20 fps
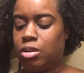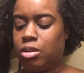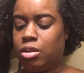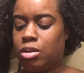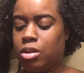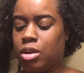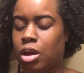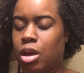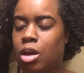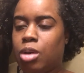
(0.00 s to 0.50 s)

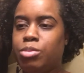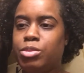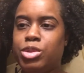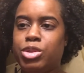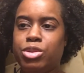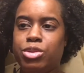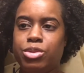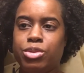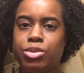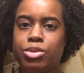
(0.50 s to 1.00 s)
come
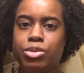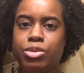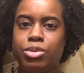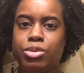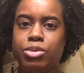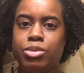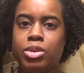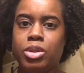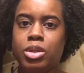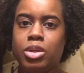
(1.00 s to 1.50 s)
to
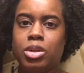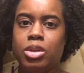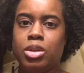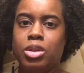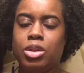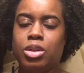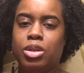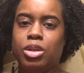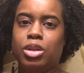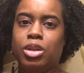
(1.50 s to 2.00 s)

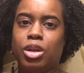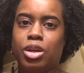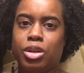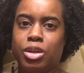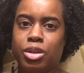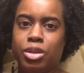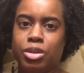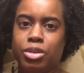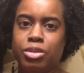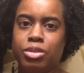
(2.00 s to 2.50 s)

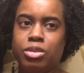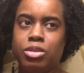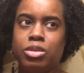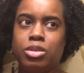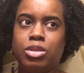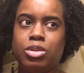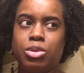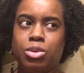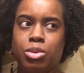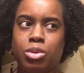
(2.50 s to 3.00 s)
learn
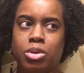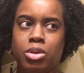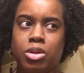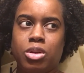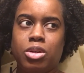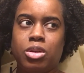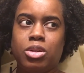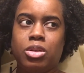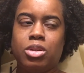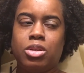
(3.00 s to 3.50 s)

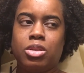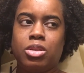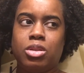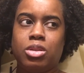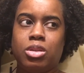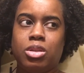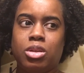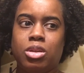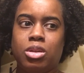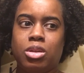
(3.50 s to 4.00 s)
toward
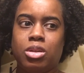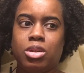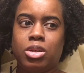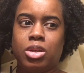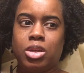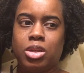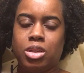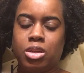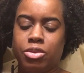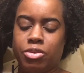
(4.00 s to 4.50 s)
the
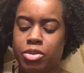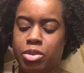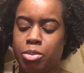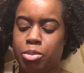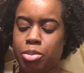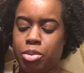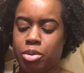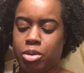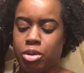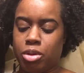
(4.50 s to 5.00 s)
end of the
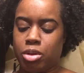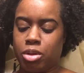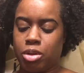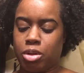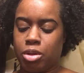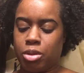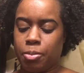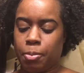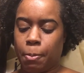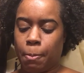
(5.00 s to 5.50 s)
book
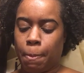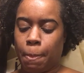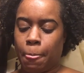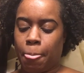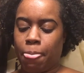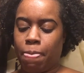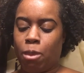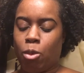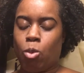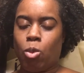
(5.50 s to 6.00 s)

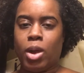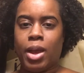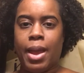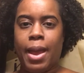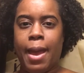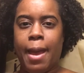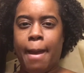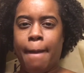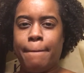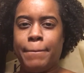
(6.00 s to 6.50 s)
what
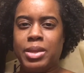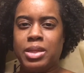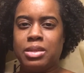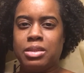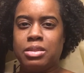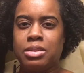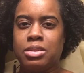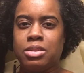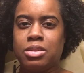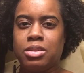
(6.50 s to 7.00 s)

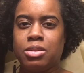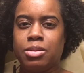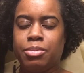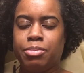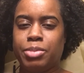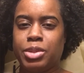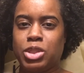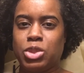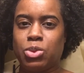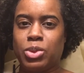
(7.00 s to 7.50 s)
happens
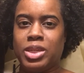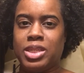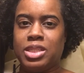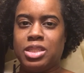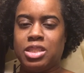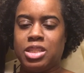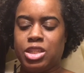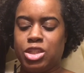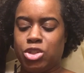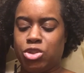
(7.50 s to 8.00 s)
between
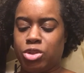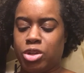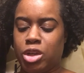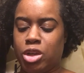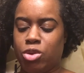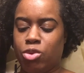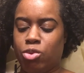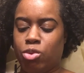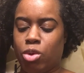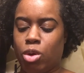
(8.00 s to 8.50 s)
Citra
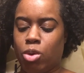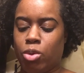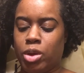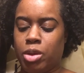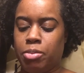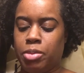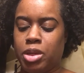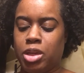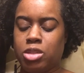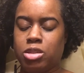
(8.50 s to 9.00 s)
and Rowan,
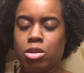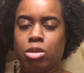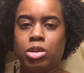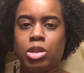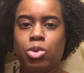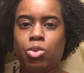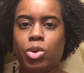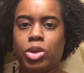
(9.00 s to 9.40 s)
because only one